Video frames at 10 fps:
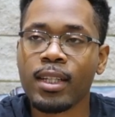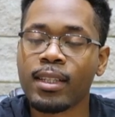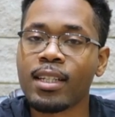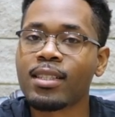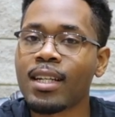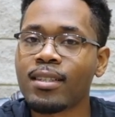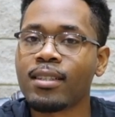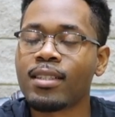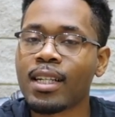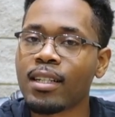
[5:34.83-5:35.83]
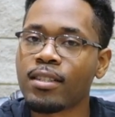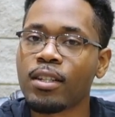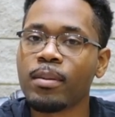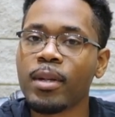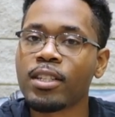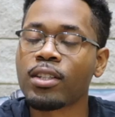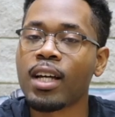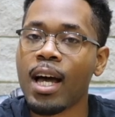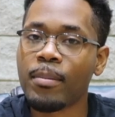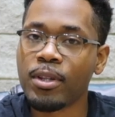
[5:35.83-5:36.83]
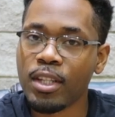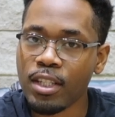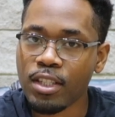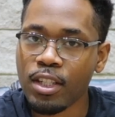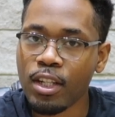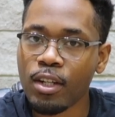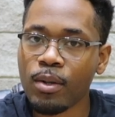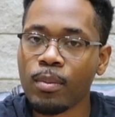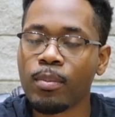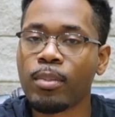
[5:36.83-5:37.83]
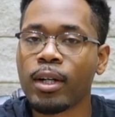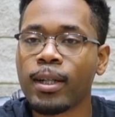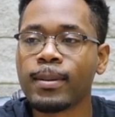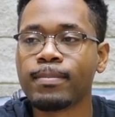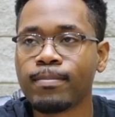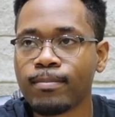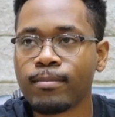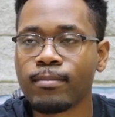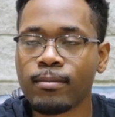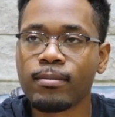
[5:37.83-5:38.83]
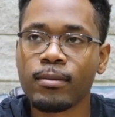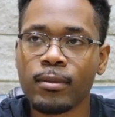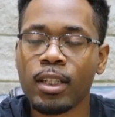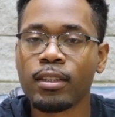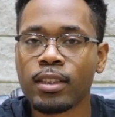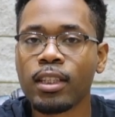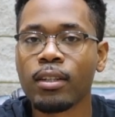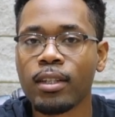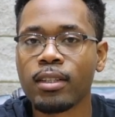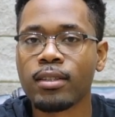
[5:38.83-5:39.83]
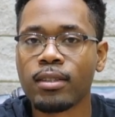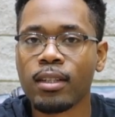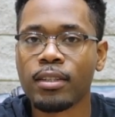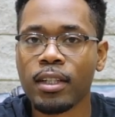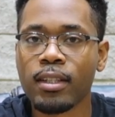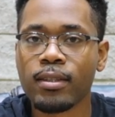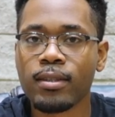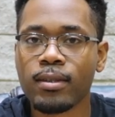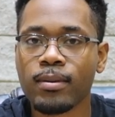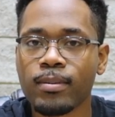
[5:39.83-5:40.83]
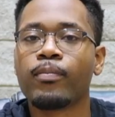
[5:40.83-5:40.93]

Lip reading: Does not necessarily mean it's going to happen this year, but there still is a chance.